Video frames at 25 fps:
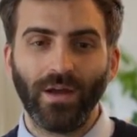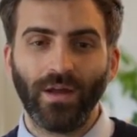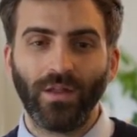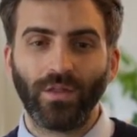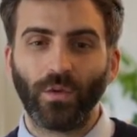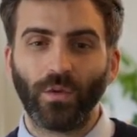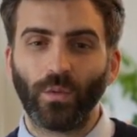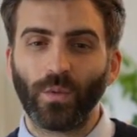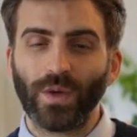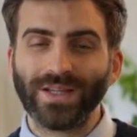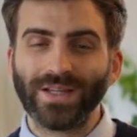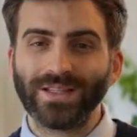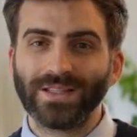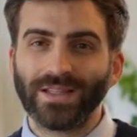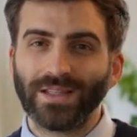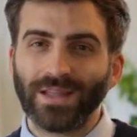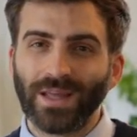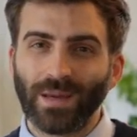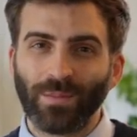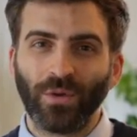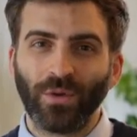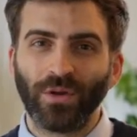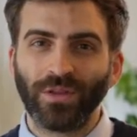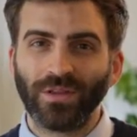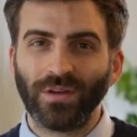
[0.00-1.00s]
The reason
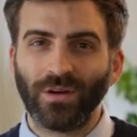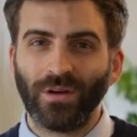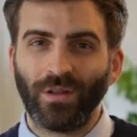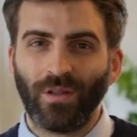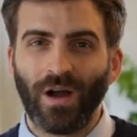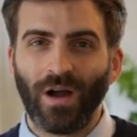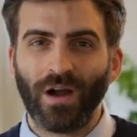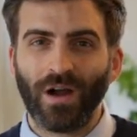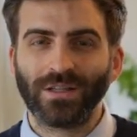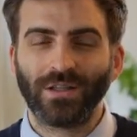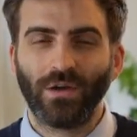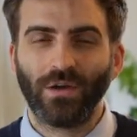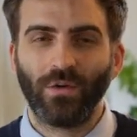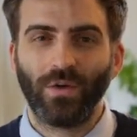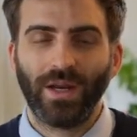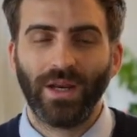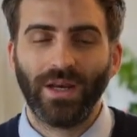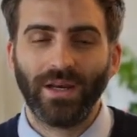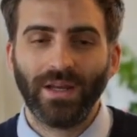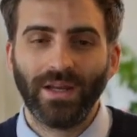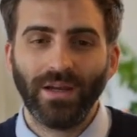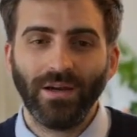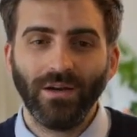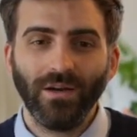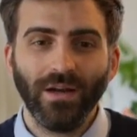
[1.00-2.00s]
they put the naloxone
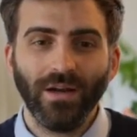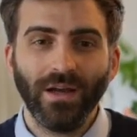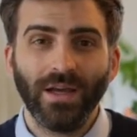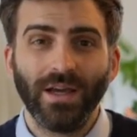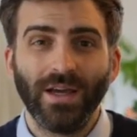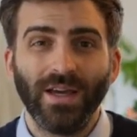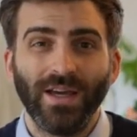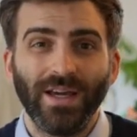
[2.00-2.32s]
in here